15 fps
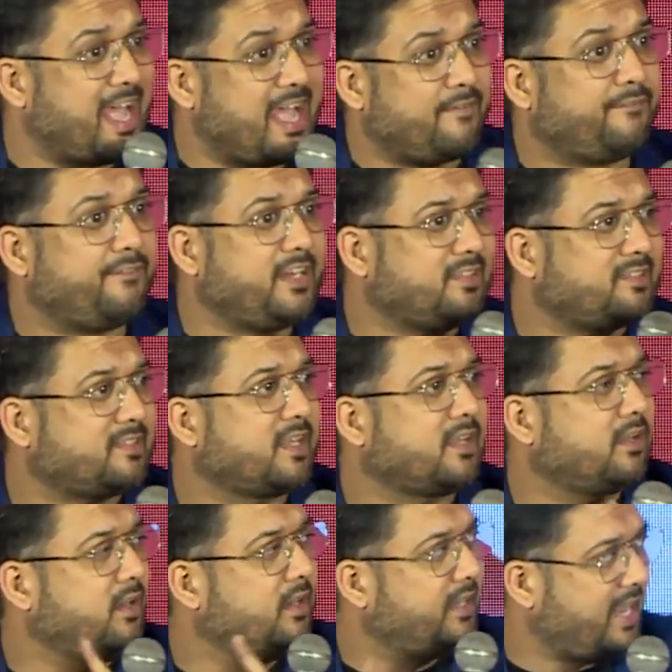every
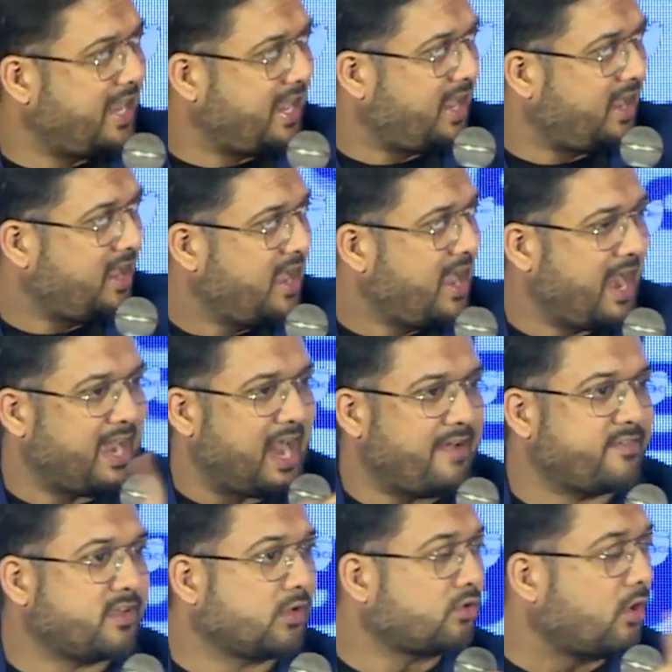single day and
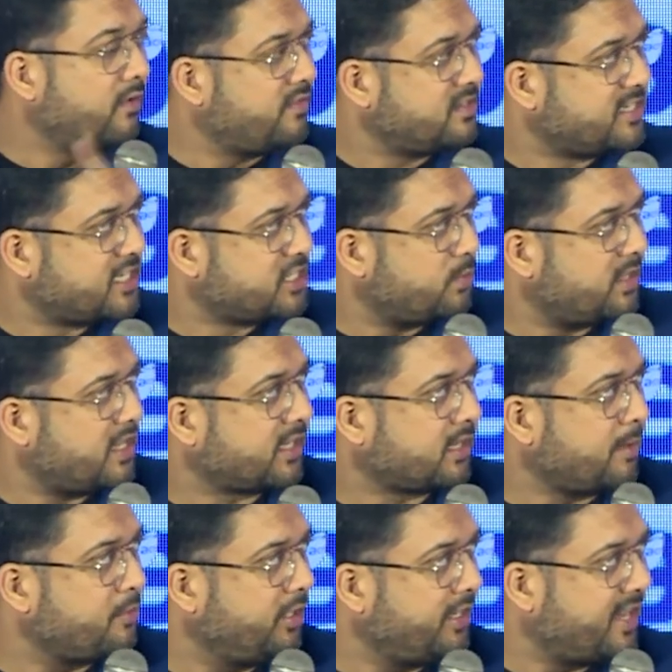having a conversation with that
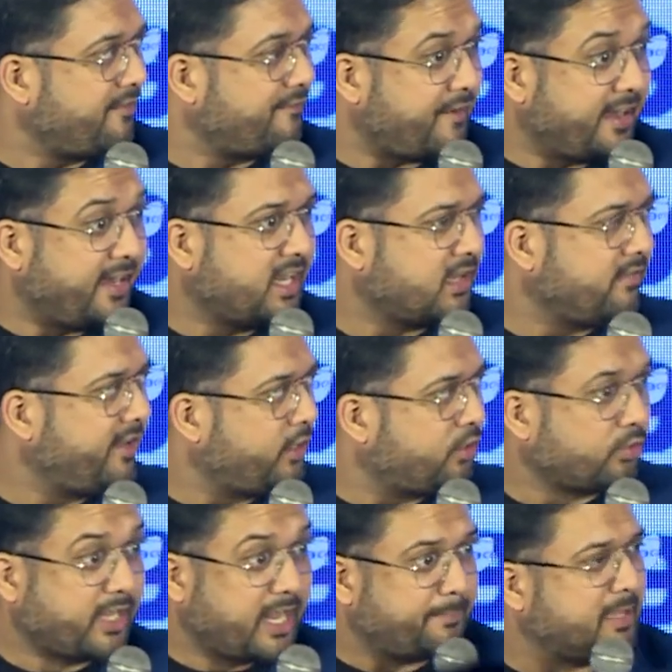community and finding a way to
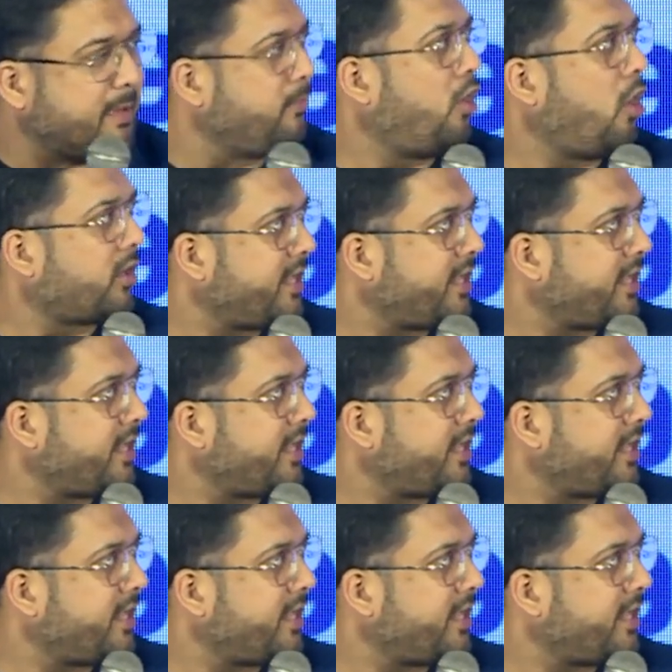keep them locked